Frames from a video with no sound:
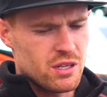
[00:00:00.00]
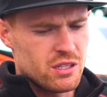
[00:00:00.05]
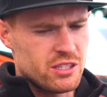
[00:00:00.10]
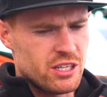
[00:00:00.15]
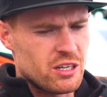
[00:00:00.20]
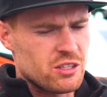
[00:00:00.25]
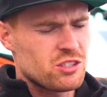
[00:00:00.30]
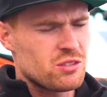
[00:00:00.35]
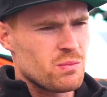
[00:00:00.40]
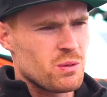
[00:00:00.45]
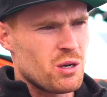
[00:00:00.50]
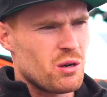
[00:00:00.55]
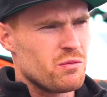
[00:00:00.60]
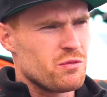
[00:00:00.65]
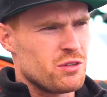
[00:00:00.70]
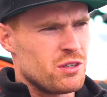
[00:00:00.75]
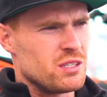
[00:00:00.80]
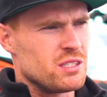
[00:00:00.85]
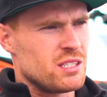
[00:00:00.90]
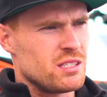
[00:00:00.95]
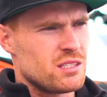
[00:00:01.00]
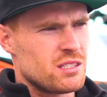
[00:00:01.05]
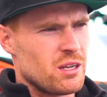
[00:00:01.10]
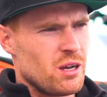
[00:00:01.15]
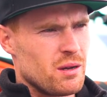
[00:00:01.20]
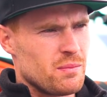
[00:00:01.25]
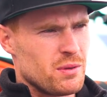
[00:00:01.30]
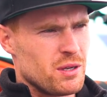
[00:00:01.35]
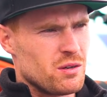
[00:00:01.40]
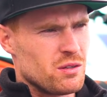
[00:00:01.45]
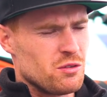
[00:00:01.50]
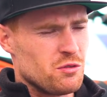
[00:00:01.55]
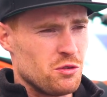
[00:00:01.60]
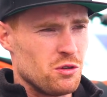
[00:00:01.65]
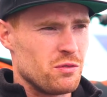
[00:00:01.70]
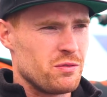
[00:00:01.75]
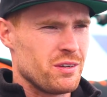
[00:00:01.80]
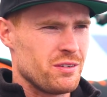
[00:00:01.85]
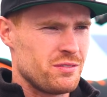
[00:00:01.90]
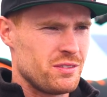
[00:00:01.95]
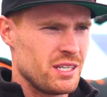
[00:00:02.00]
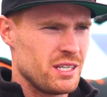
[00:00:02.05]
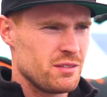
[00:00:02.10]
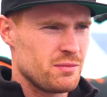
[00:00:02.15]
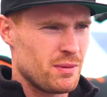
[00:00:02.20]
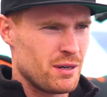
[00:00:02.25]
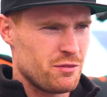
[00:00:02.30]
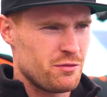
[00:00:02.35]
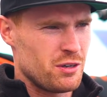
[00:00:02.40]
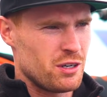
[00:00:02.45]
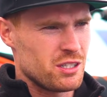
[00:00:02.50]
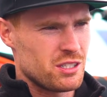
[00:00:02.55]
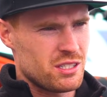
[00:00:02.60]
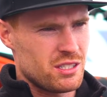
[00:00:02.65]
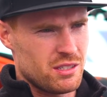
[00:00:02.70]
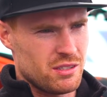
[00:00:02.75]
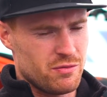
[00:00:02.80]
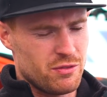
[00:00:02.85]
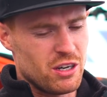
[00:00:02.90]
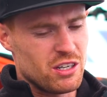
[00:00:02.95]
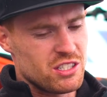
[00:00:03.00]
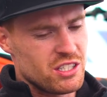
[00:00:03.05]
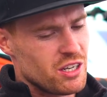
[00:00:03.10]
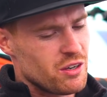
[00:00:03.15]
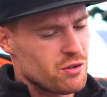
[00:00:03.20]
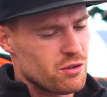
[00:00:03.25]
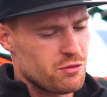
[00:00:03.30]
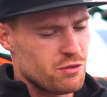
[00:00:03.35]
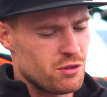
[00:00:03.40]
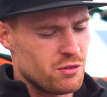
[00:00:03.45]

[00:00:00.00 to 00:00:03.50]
dug some confidence inside me on the 450s. My first first year on the